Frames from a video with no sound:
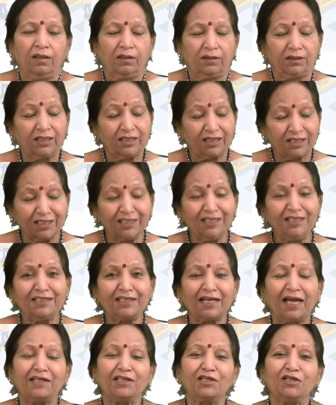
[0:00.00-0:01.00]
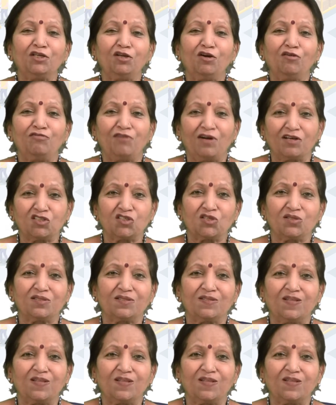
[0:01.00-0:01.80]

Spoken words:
The third category of functions